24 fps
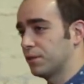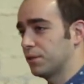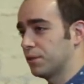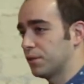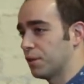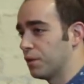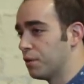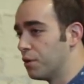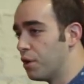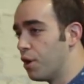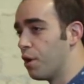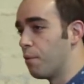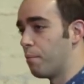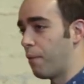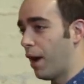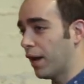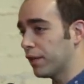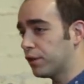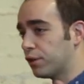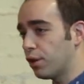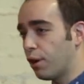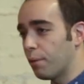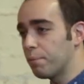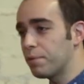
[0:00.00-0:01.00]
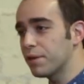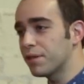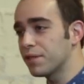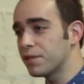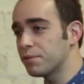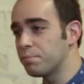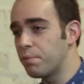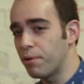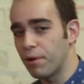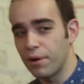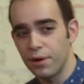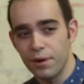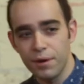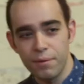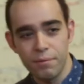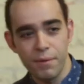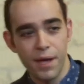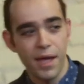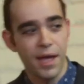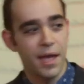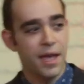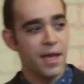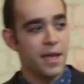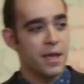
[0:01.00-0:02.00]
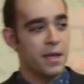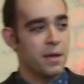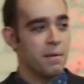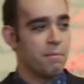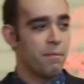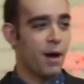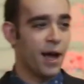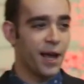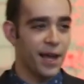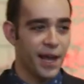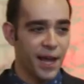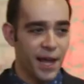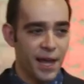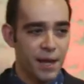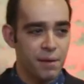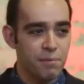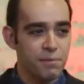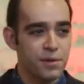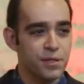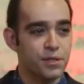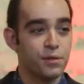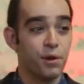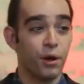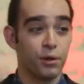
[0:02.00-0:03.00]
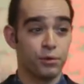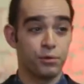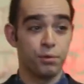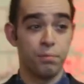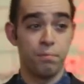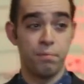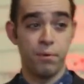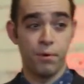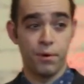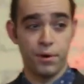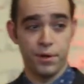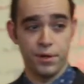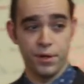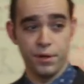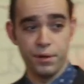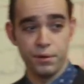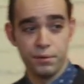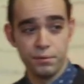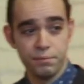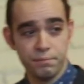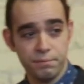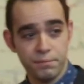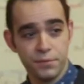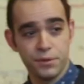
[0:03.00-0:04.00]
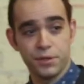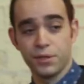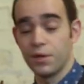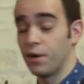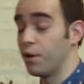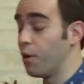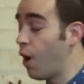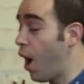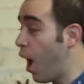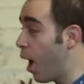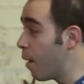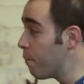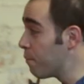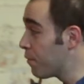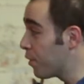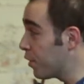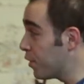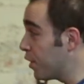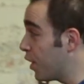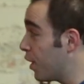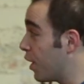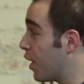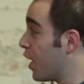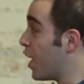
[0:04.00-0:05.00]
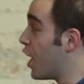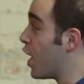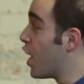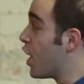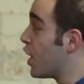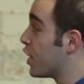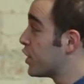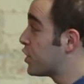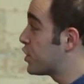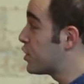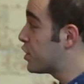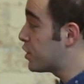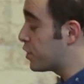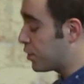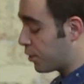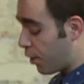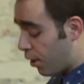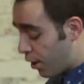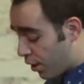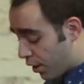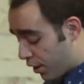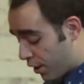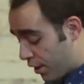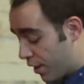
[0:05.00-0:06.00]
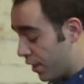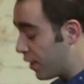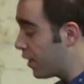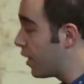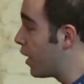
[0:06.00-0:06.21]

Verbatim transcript: So my topic is boredom. My aim is not to bore you. So I'm going to start